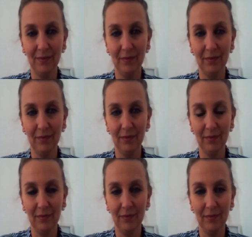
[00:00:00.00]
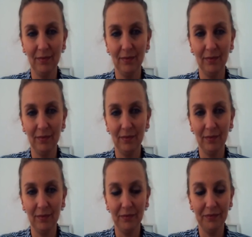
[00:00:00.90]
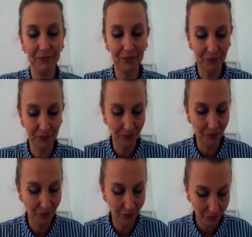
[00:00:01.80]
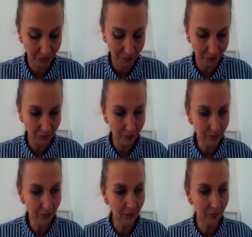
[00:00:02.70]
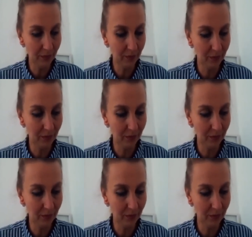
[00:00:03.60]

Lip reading: (not speaking)